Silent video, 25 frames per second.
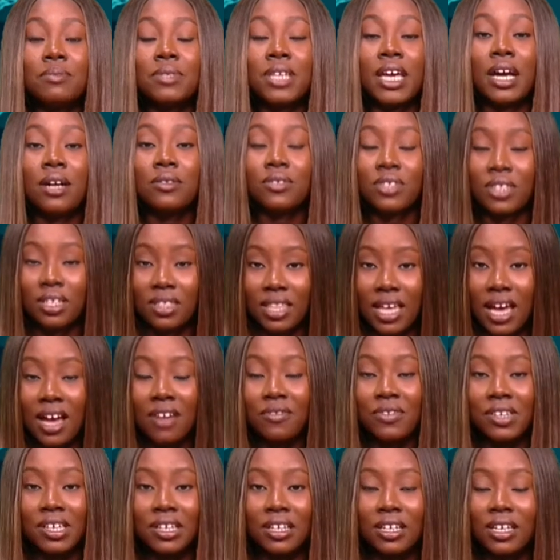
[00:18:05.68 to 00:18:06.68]
Town, South
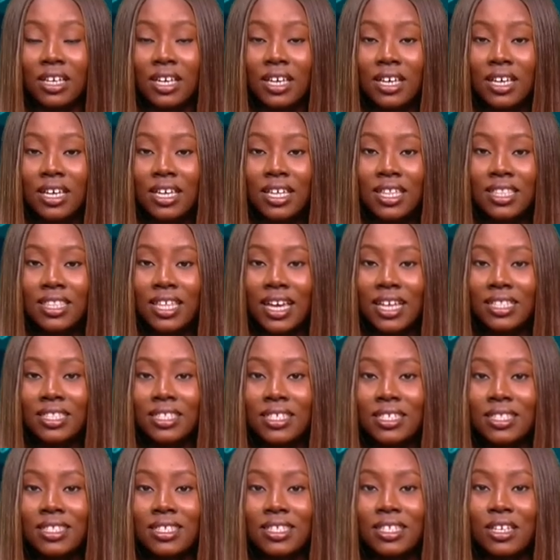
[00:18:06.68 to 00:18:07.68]
Africa. And
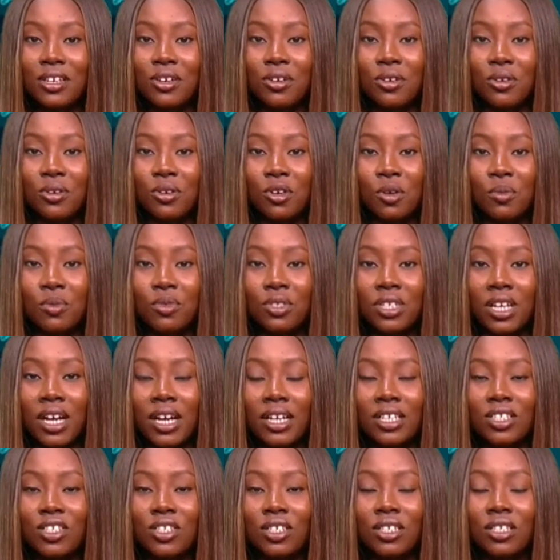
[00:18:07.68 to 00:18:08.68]
that's it today on Global
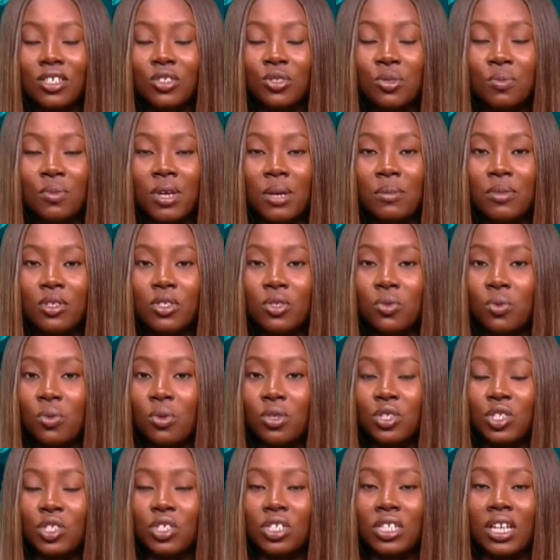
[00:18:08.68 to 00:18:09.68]
Digest. Remember to
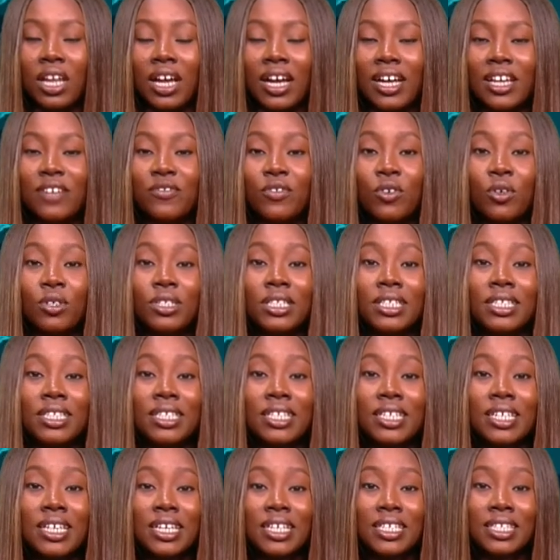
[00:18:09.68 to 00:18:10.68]
watch us live on
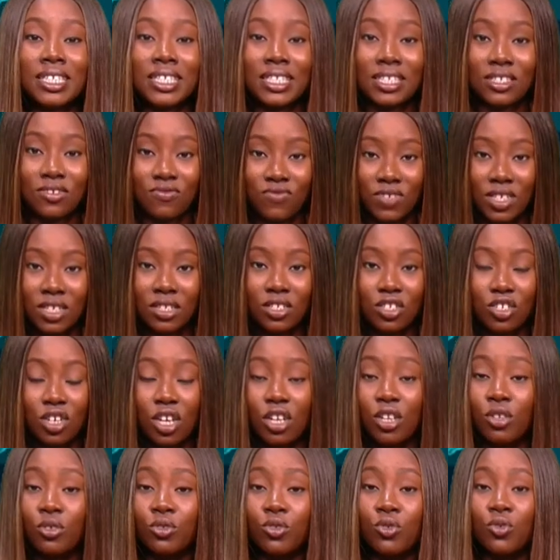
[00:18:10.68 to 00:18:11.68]
DSTV,
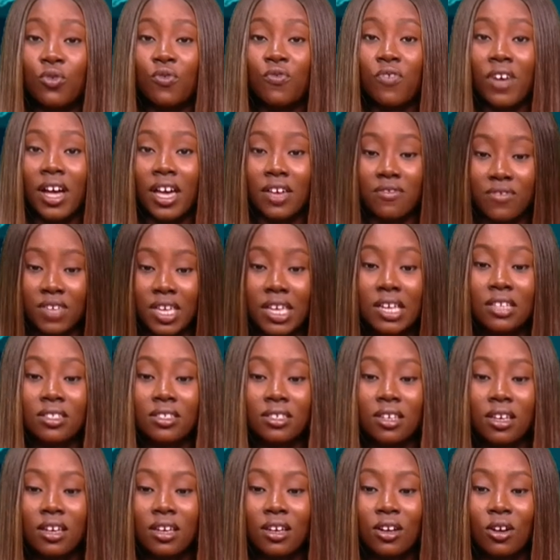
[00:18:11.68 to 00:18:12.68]
channel
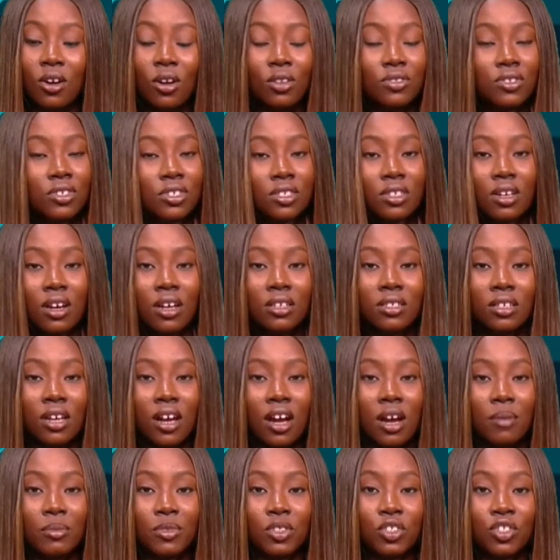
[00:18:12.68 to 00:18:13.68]
258, on Star
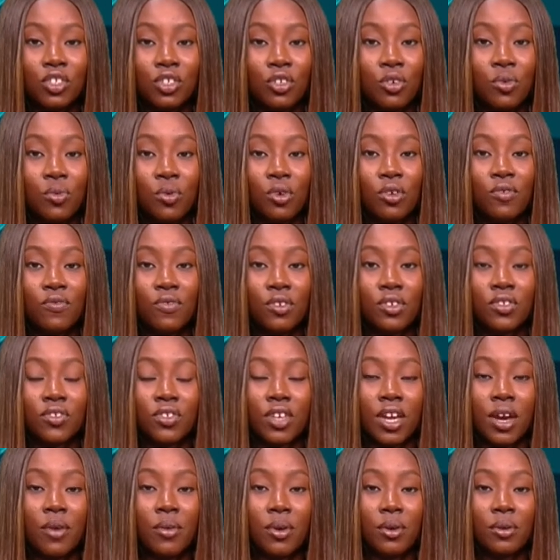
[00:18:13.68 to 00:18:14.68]
Times, channel
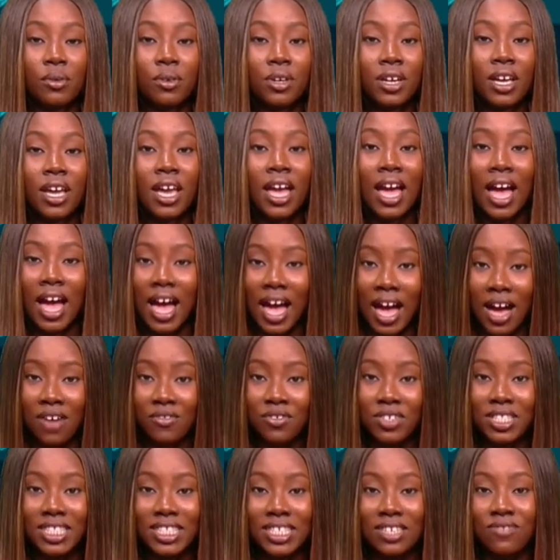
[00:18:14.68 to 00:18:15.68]
140,
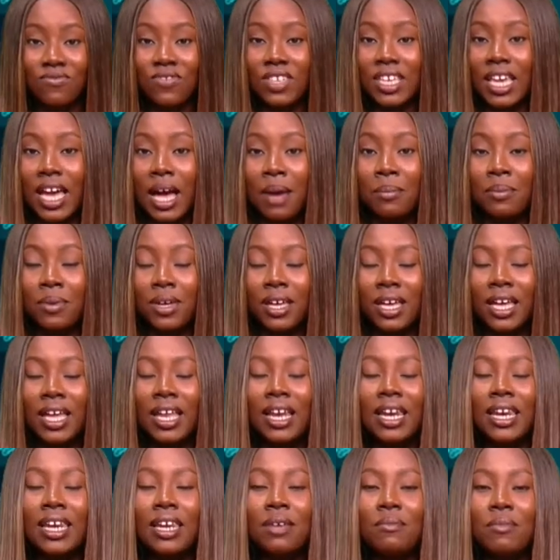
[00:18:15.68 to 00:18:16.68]
Avo TV app,
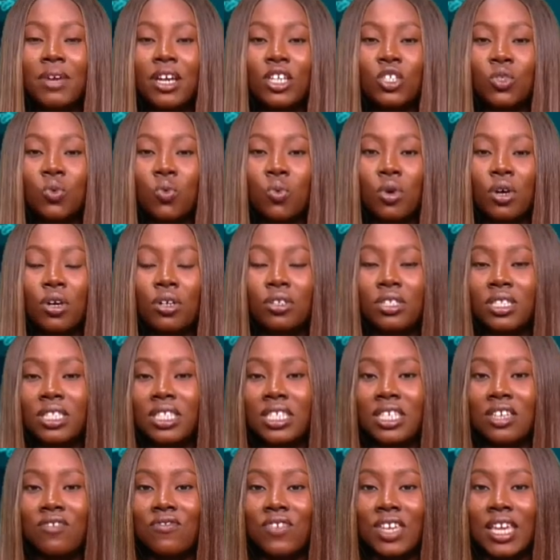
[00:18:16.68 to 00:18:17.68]
Limex World
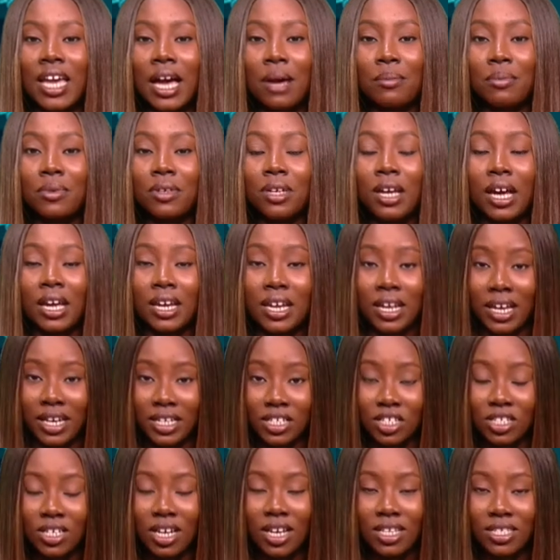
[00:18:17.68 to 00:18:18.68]
TV app, and
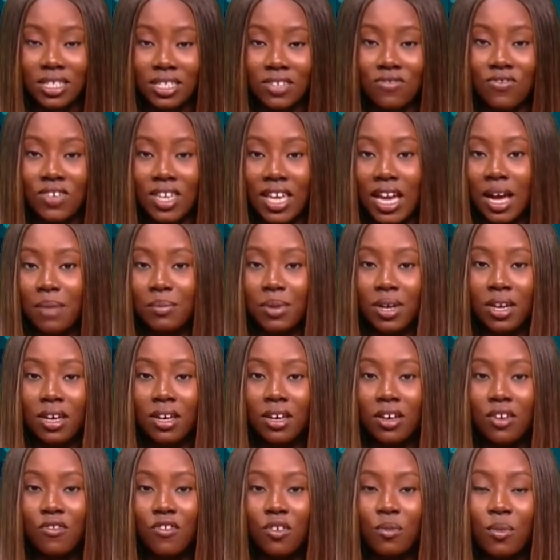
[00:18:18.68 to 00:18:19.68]
Niger TV app.
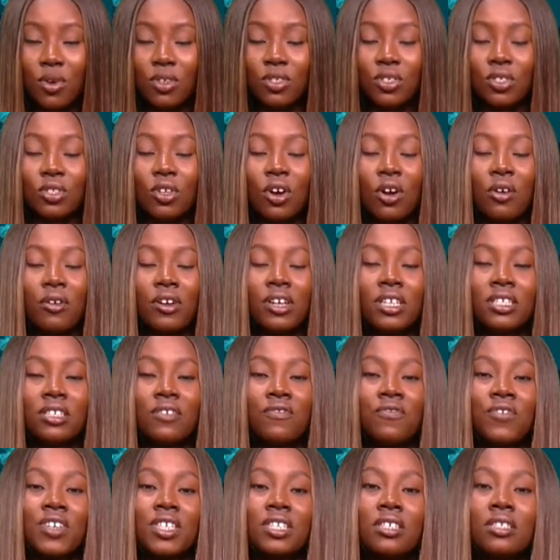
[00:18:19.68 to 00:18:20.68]
For more stories,
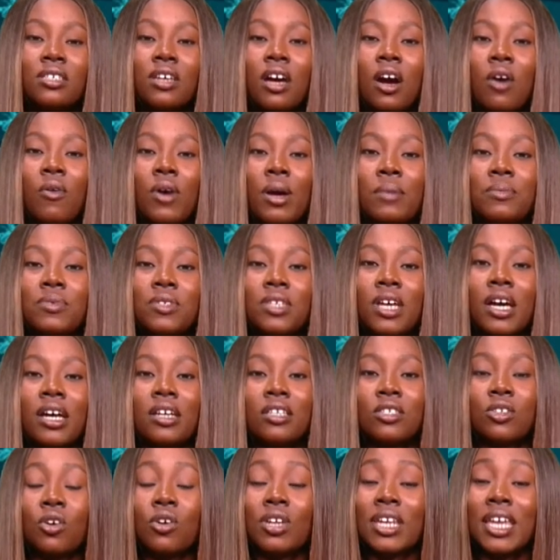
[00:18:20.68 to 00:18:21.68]
visit our
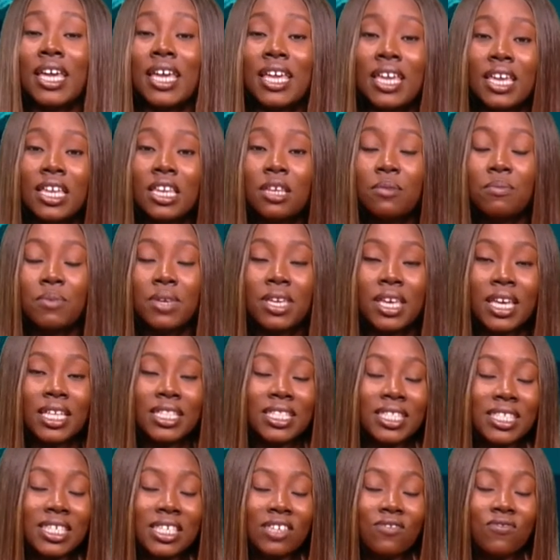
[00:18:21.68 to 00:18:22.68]
website on
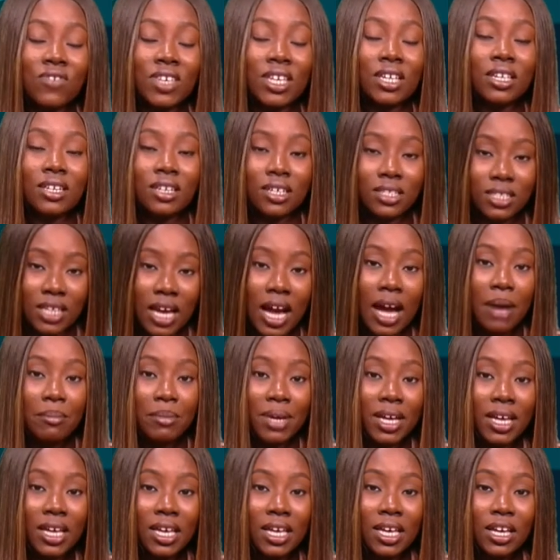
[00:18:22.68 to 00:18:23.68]

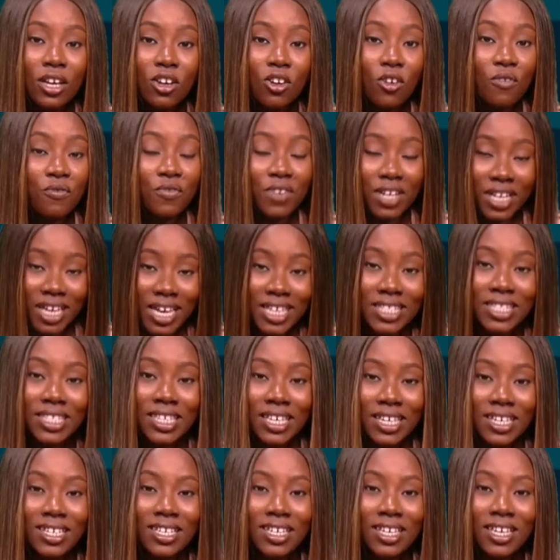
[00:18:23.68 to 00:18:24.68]
adbntv.com. Not
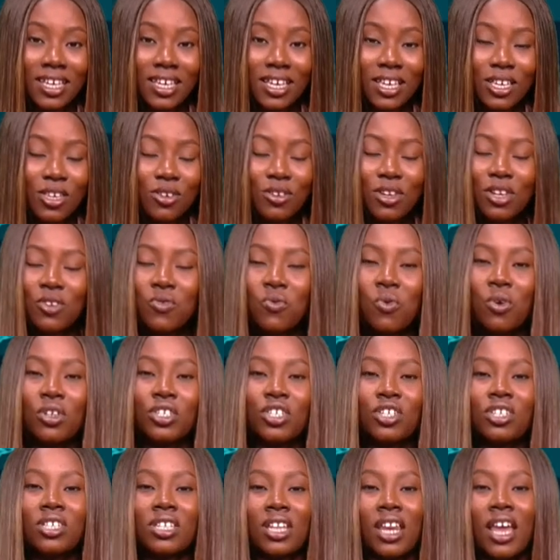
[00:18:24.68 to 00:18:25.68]
forgetting, you can
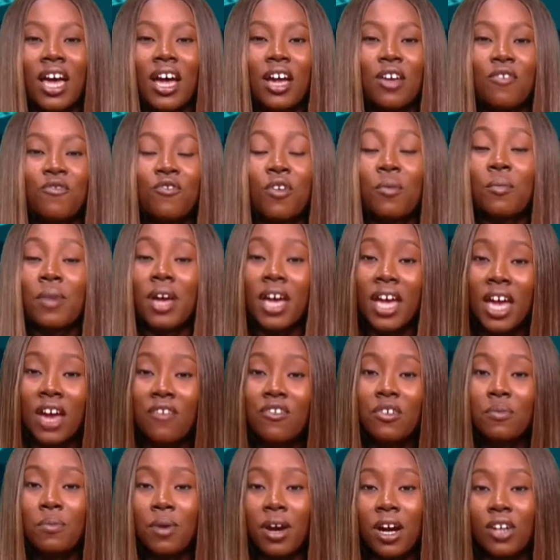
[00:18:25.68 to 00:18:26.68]
watch us live from
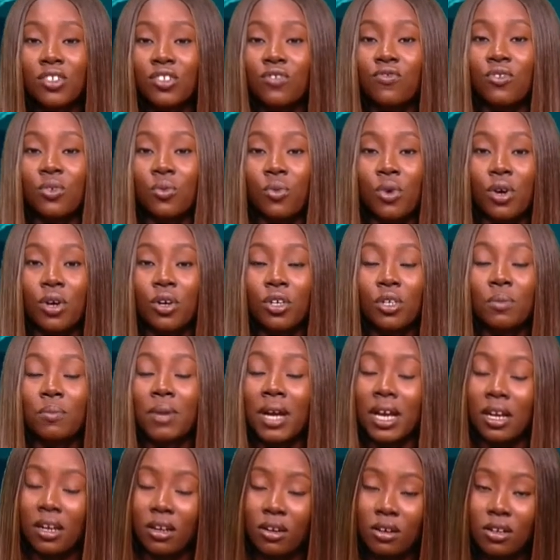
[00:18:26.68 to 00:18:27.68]
every part of the world
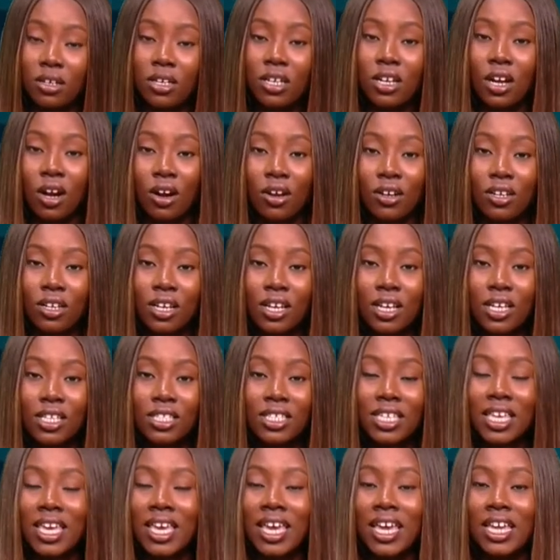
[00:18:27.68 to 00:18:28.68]
by logging on
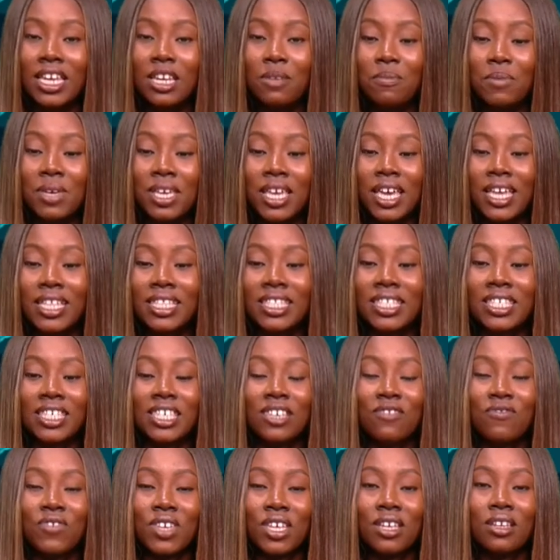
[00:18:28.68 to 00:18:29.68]
to
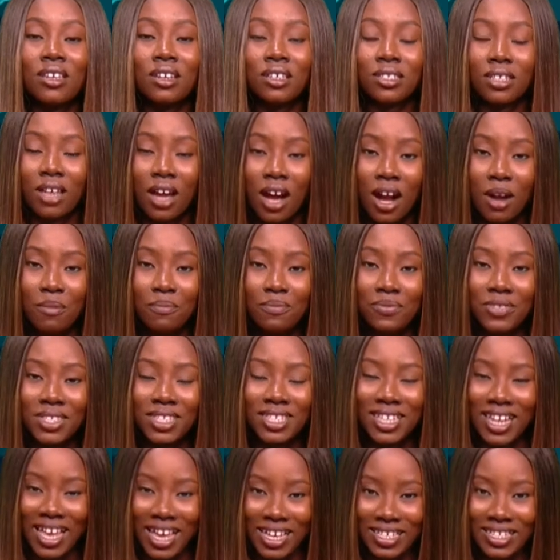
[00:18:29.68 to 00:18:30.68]

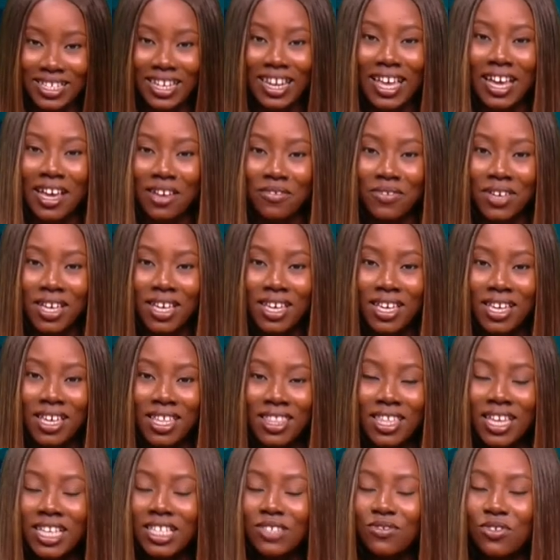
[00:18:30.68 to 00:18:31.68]
adbntv.com/live.
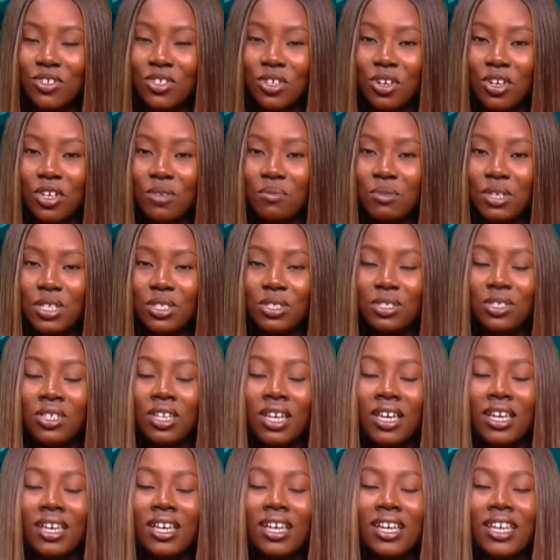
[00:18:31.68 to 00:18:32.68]
Thanks for joining me
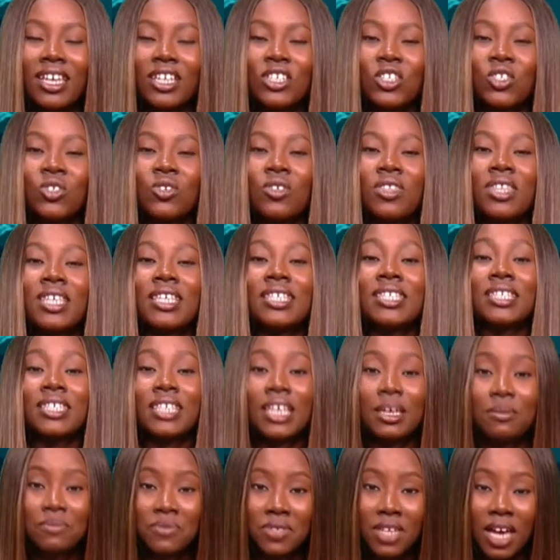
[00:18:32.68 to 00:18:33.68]
today. Let's do this
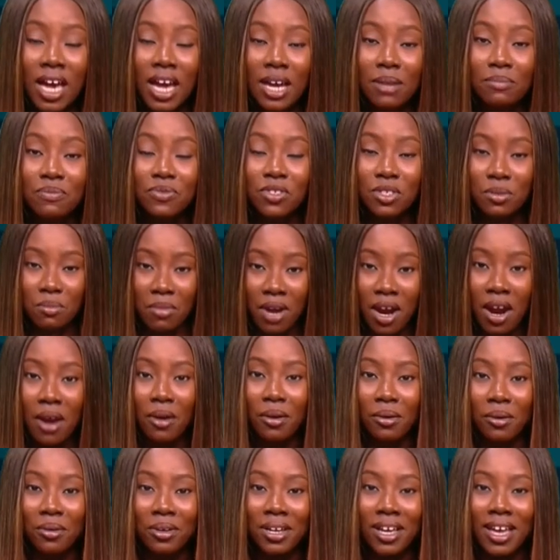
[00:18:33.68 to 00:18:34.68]
same time
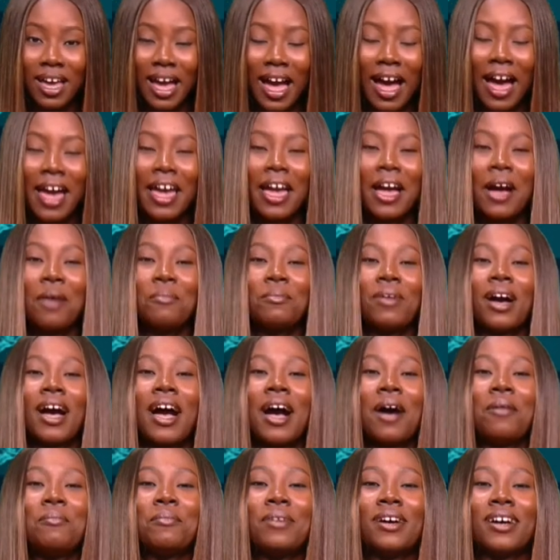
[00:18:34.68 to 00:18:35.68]
tomorrow. I am
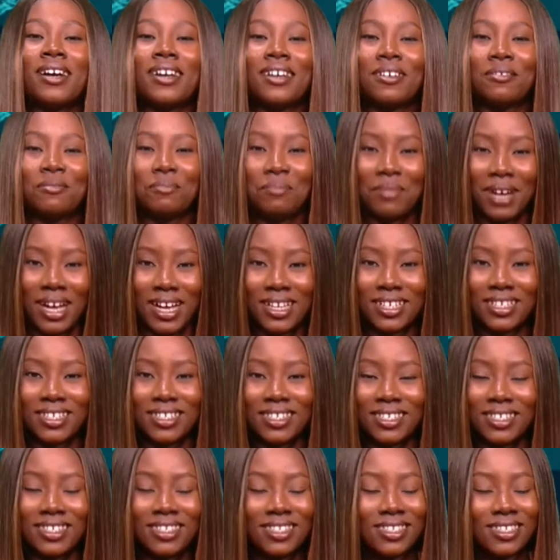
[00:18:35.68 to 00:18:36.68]
Ama
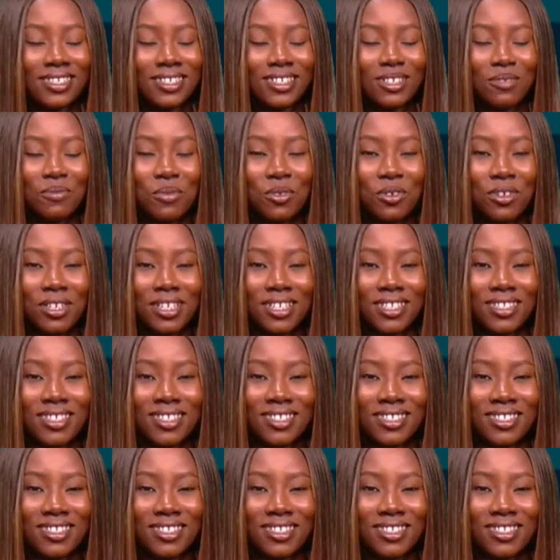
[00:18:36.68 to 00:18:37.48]
Marcus. Good morning.